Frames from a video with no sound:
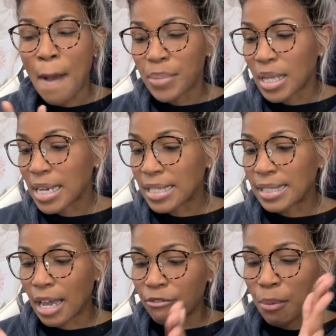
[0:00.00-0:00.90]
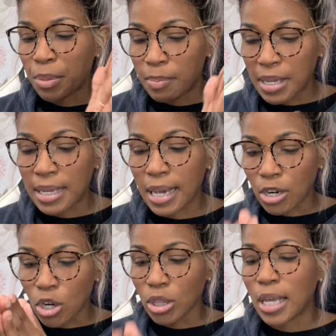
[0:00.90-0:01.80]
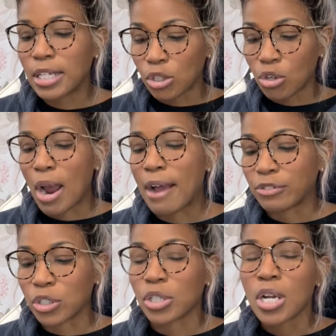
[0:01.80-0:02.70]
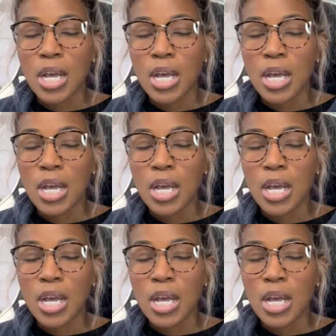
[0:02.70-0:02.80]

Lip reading: But like I said, from the beginner laser crafter,